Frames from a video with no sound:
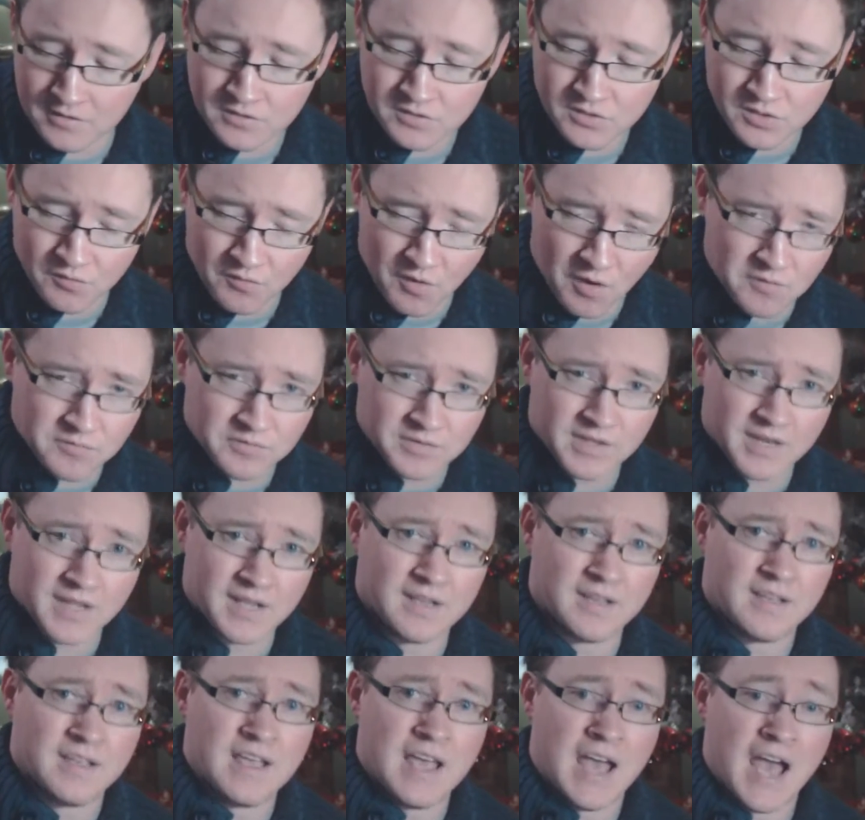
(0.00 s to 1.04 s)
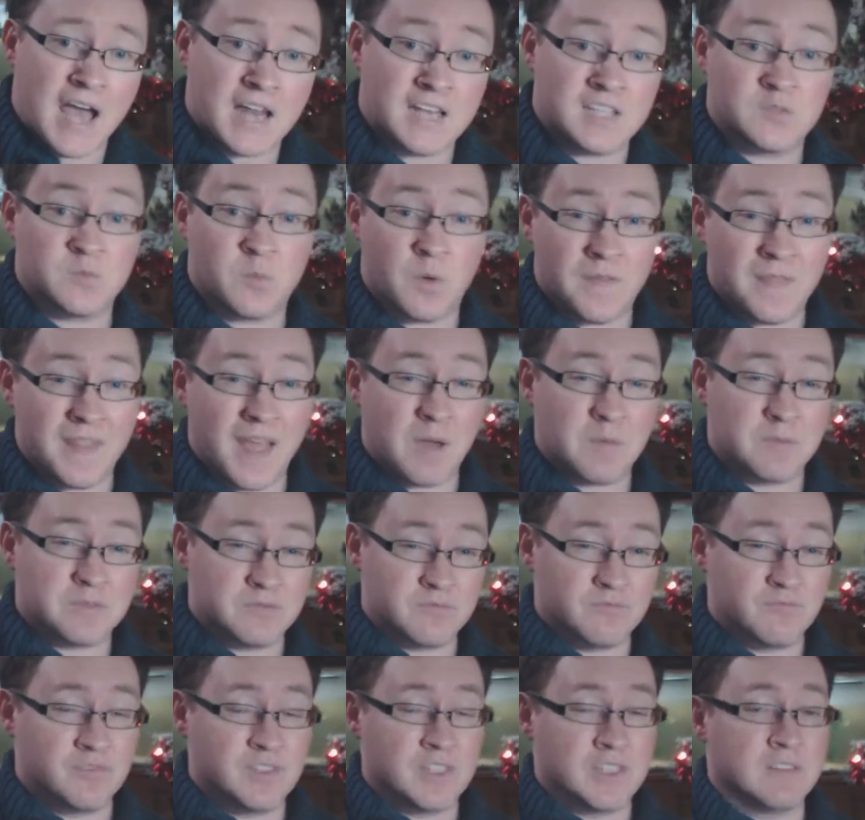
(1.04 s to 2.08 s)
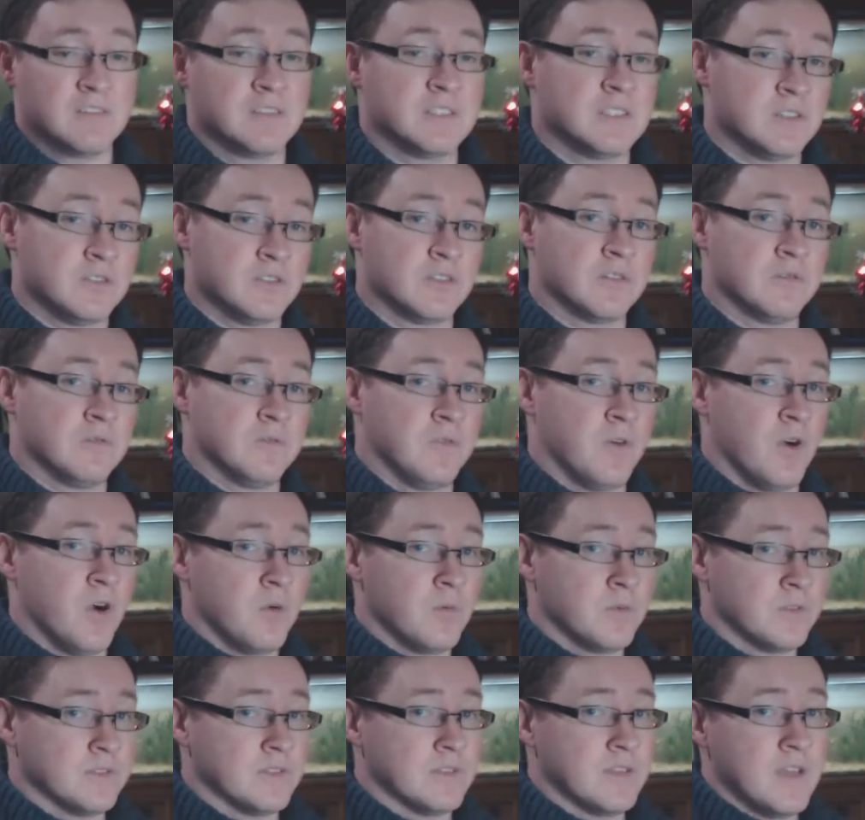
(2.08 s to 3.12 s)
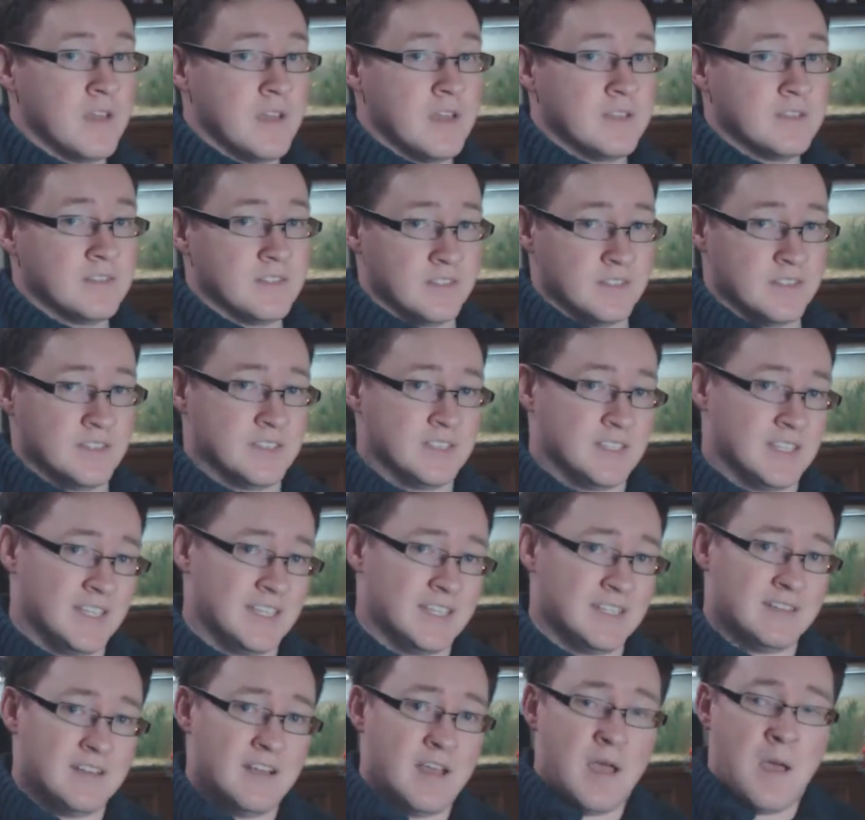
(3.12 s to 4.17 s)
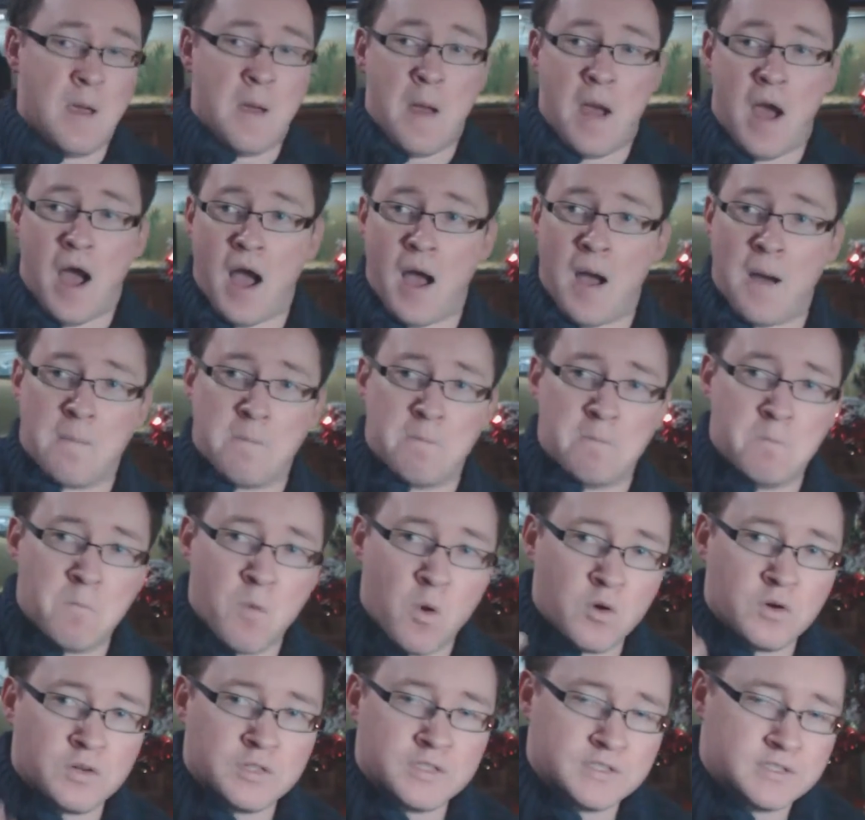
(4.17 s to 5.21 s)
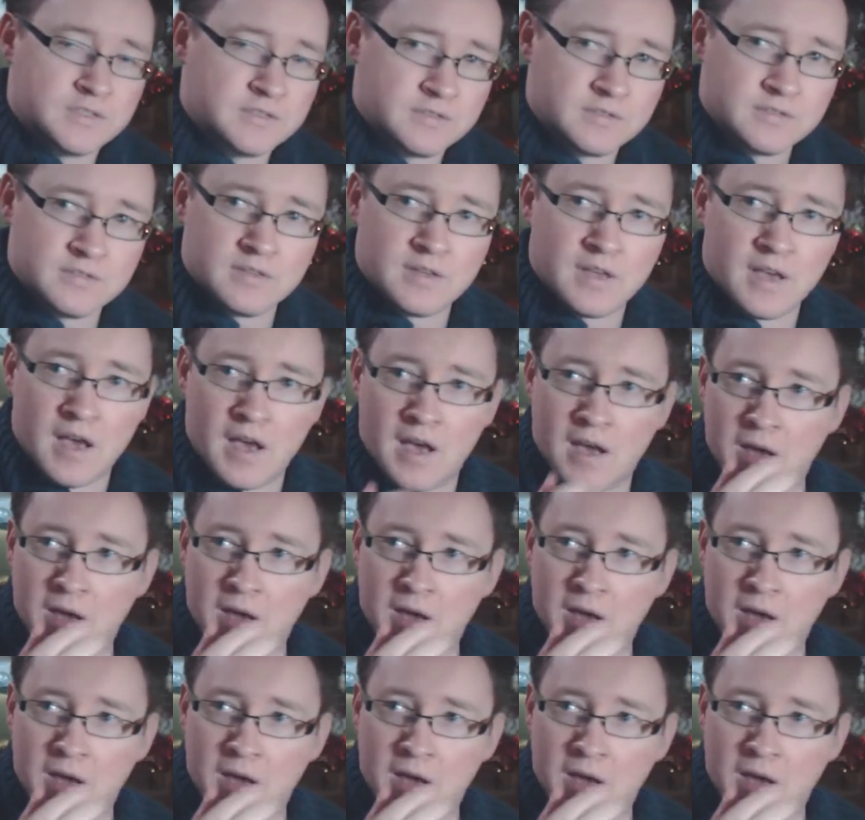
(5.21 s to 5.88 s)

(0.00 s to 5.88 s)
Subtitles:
surrounding it, and it's one that I was really looking forward to seeing. Most